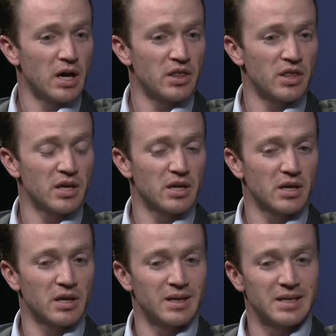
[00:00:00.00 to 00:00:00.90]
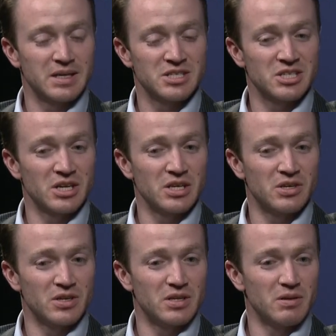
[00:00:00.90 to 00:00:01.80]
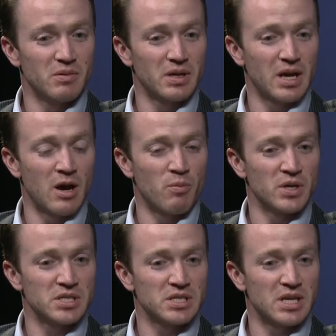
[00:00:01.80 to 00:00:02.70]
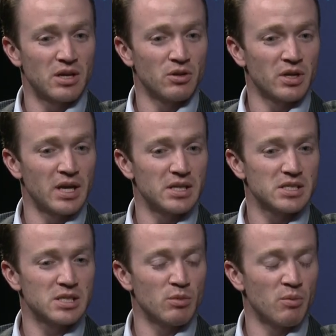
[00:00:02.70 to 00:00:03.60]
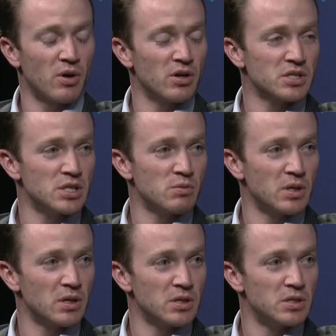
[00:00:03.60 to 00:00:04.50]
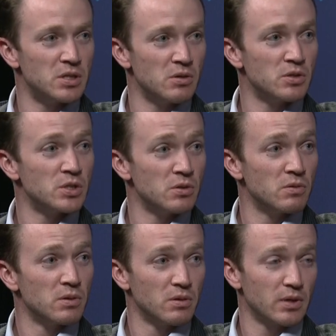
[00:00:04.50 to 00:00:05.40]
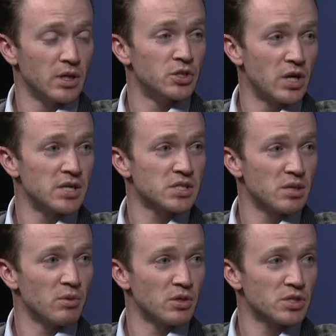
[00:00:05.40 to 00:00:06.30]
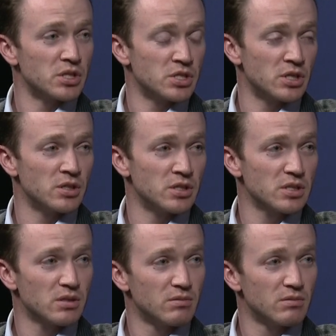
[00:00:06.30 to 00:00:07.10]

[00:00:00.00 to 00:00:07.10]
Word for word: I think uh, a study could help us take a look at some of the policies we could do to address some of those concerns.